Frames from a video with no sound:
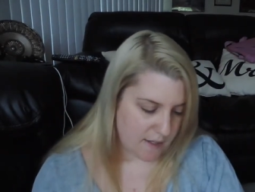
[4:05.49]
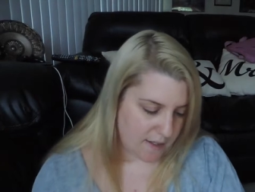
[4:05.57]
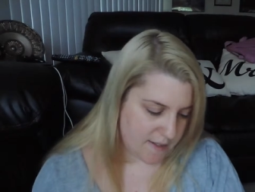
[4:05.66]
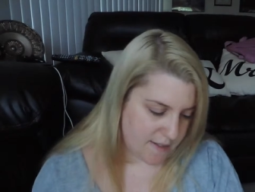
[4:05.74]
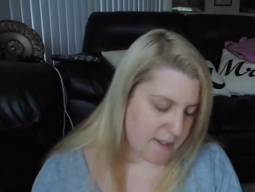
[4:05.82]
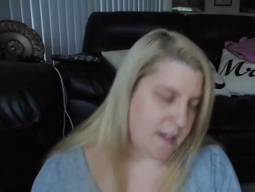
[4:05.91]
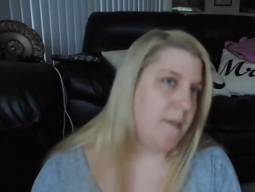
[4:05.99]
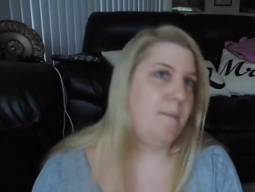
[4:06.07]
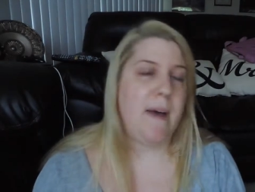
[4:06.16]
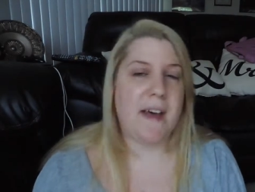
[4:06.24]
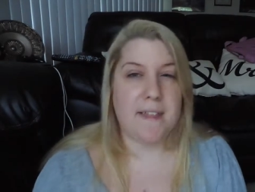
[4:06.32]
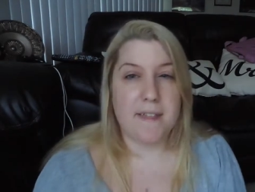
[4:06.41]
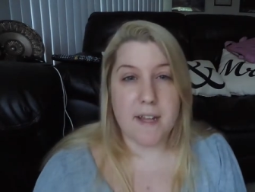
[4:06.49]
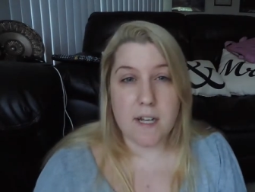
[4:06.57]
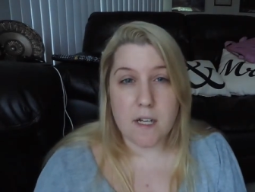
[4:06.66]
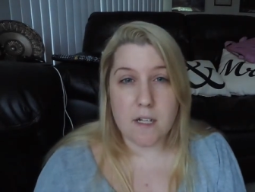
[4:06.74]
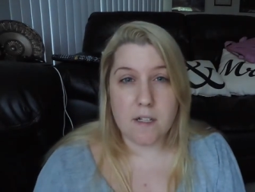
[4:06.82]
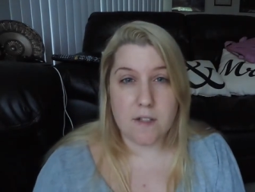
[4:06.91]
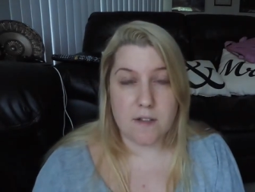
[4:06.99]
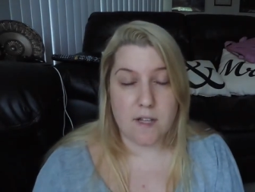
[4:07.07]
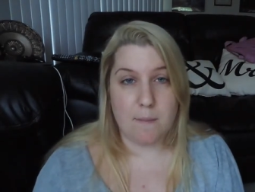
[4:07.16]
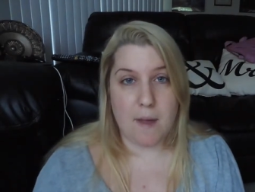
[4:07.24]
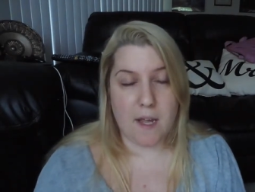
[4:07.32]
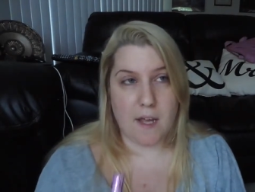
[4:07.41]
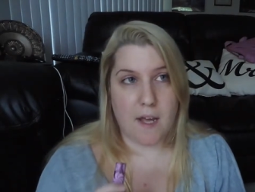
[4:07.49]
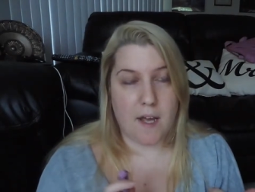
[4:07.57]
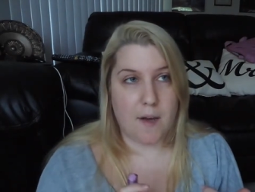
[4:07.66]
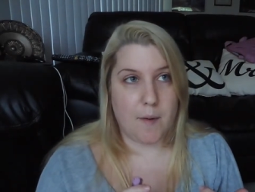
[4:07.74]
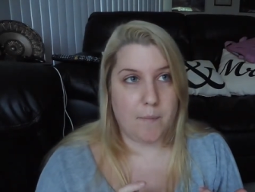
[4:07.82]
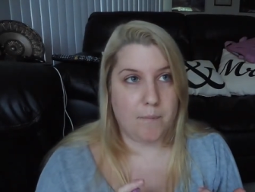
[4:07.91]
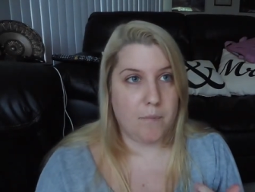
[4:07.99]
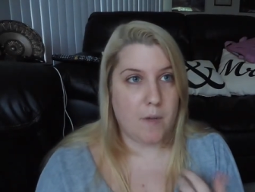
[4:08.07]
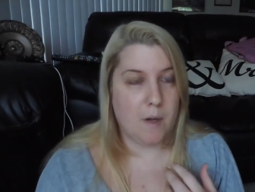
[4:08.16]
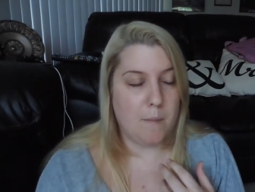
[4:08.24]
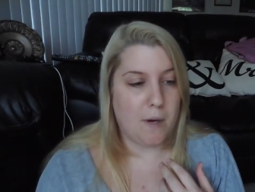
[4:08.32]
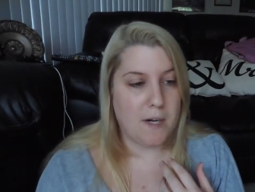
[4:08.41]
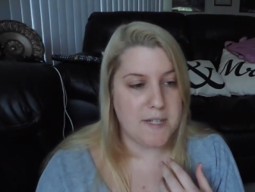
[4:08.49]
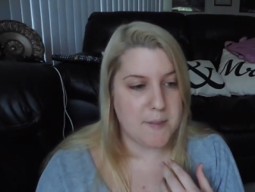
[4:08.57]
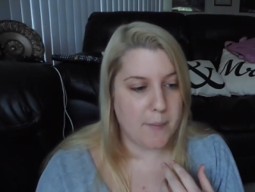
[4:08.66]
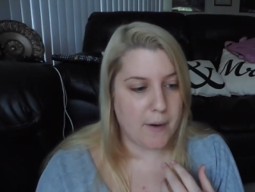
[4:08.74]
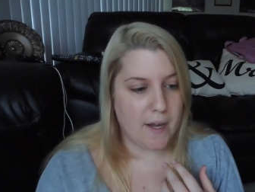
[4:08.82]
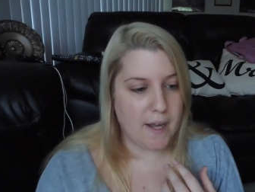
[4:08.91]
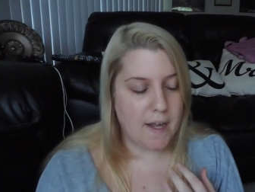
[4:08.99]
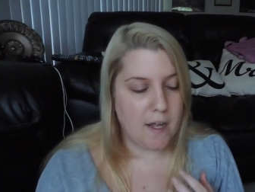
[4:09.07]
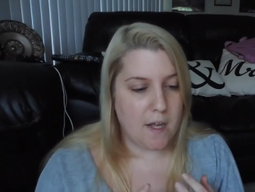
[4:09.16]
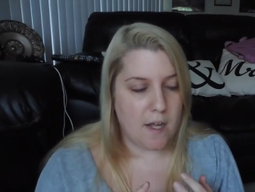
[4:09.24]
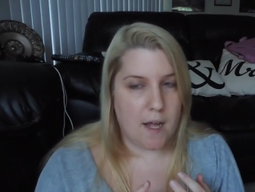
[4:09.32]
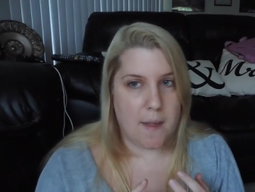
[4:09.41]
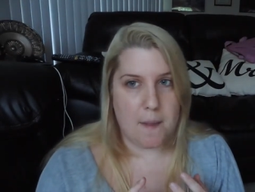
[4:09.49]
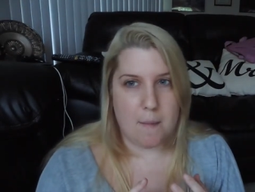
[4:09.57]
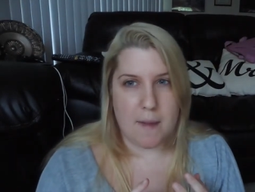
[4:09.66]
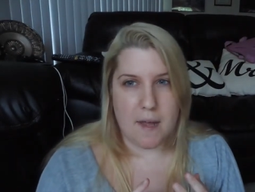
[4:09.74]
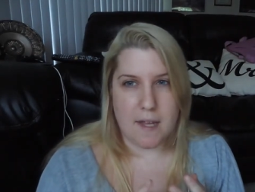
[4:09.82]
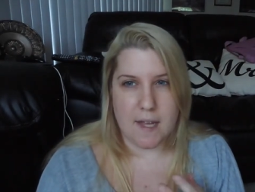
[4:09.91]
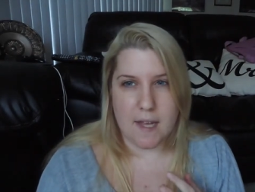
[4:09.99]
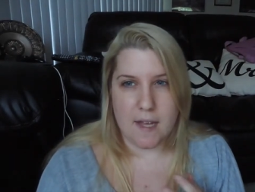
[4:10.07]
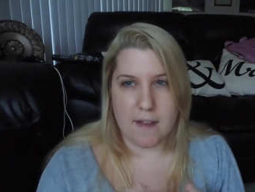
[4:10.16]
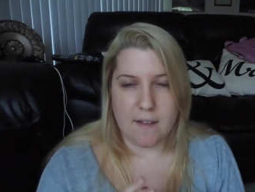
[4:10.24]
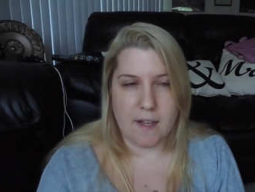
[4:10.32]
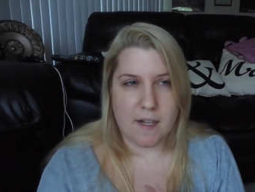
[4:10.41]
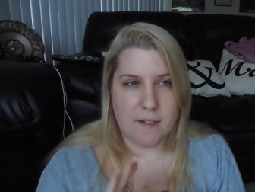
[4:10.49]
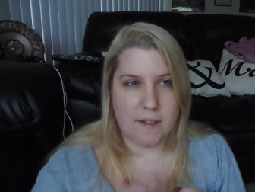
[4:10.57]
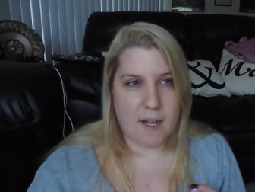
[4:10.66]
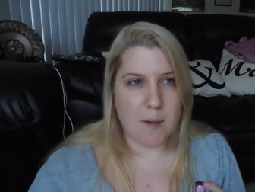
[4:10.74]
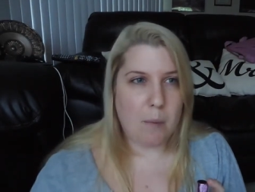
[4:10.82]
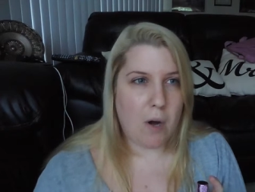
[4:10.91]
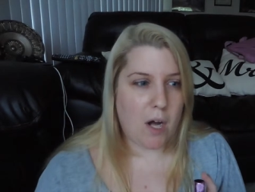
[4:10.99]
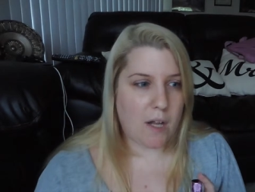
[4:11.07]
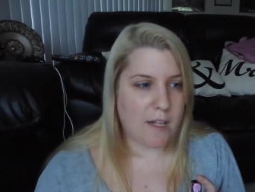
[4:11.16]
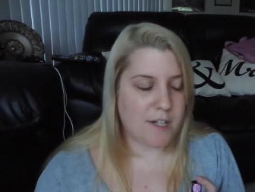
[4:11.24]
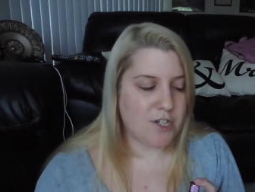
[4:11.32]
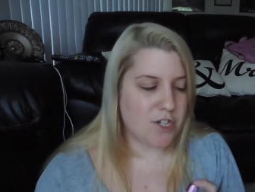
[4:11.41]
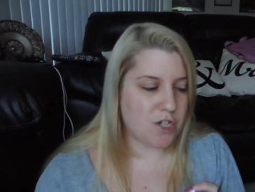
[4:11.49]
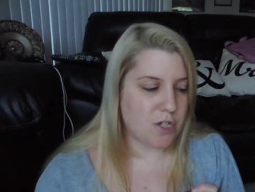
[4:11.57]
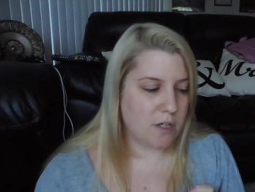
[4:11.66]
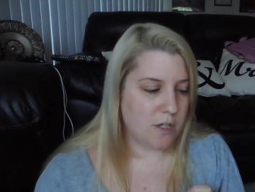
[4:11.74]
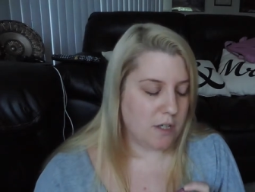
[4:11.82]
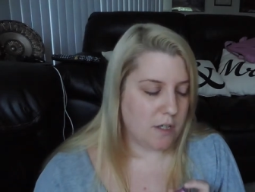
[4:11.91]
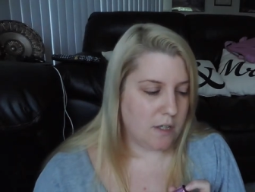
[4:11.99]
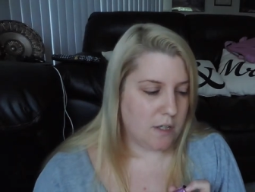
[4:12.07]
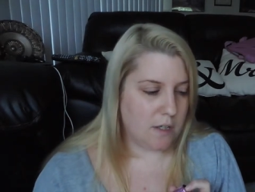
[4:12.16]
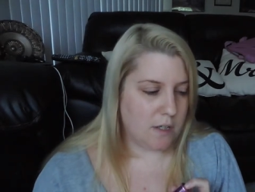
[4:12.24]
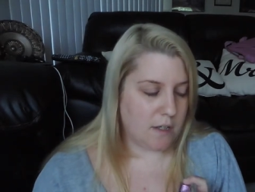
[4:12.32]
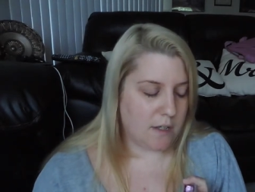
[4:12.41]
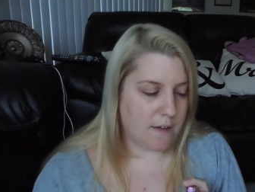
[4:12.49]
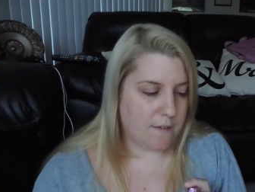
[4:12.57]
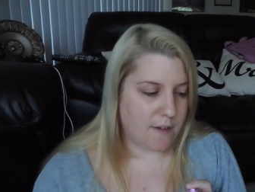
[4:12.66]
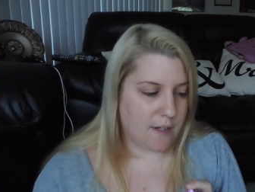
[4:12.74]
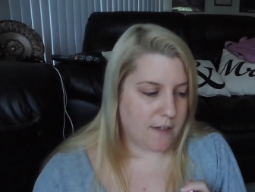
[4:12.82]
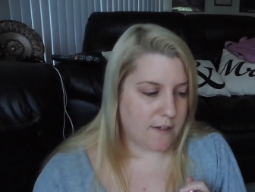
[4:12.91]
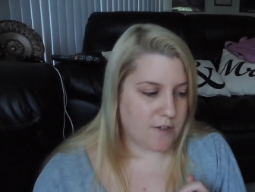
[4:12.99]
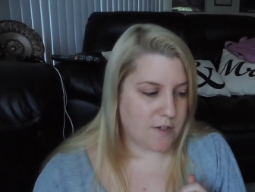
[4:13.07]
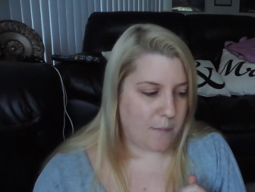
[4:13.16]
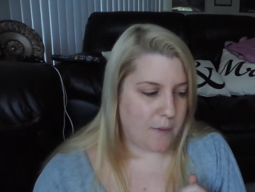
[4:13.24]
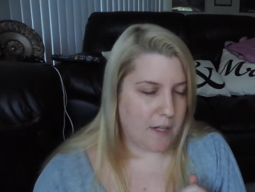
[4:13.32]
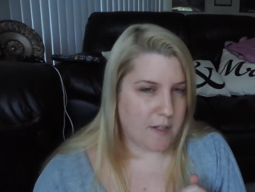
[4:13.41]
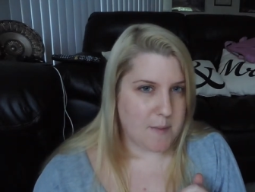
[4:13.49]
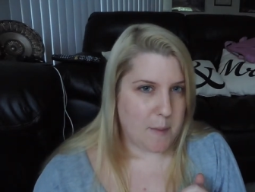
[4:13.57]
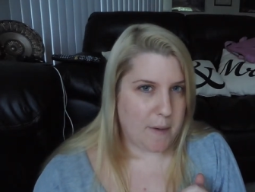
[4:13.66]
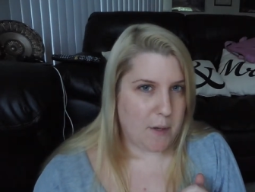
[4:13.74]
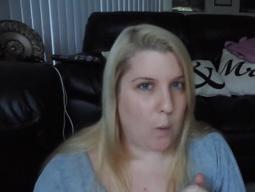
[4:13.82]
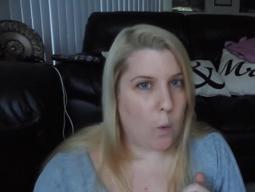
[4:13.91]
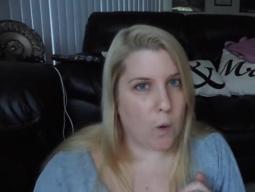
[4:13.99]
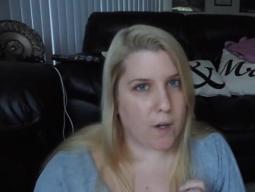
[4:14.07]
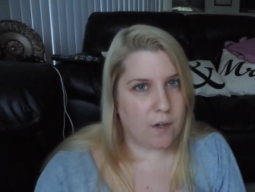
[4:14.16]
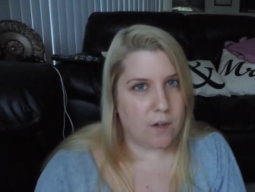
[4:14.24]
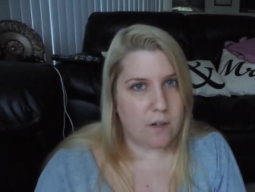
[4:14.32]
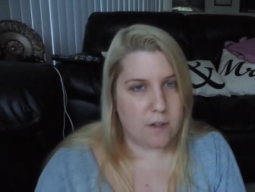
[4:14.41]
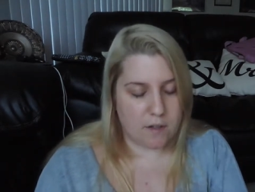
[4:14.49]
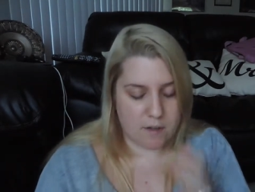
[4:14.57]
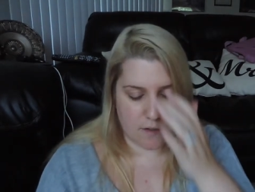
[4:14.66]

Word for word: It's the Bathina. They make a, um, a body spray and they make a like a leg polish. And I feel like there's something else, maybe an oil.